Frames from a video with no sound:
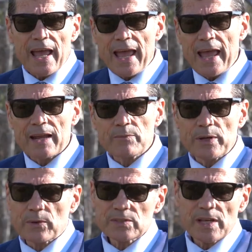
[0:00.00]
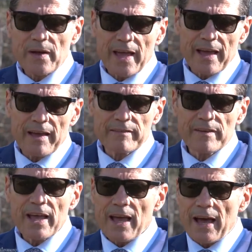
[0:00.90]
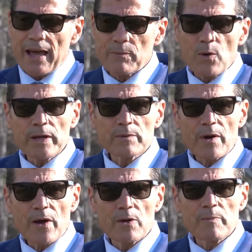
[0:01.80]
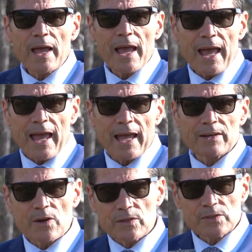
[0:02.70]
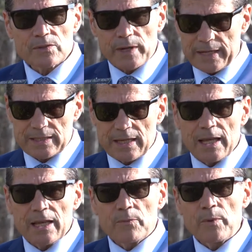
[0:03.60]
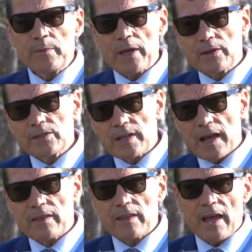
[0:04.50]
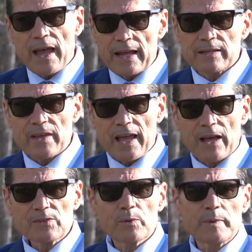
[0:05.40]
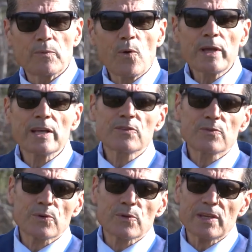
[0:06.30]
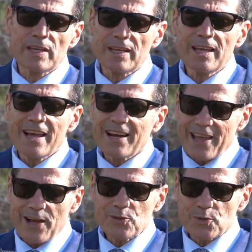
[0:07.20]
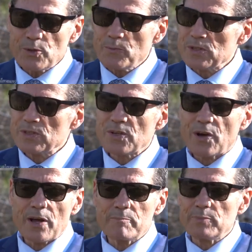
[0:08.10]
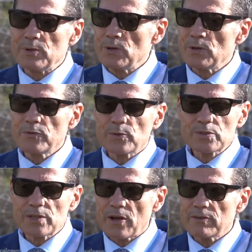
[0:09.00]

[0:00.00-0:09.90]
and we also have a walk-in robe and an ensuite. When we go to the other end of the house, we'll be walking through the lounge room, which has got a beautiful stone